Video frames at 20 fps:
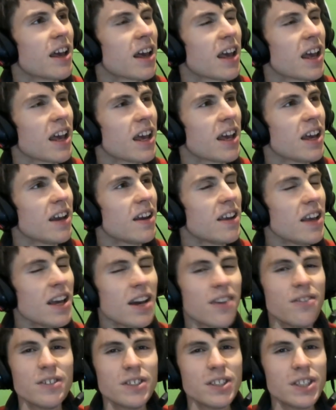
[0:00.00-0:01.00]
and
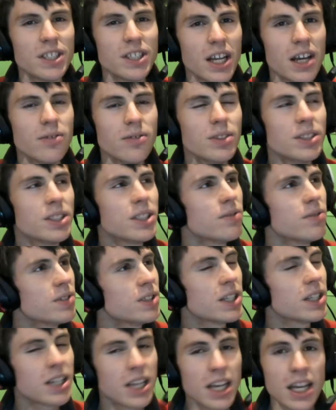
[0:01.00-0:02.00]
yeah, it was just, it was it
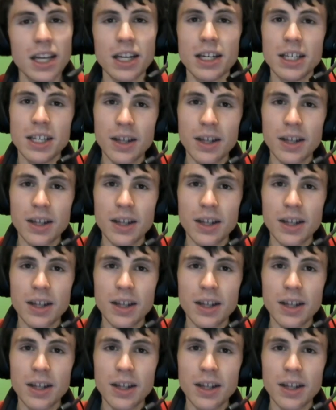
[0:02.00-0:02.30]
was again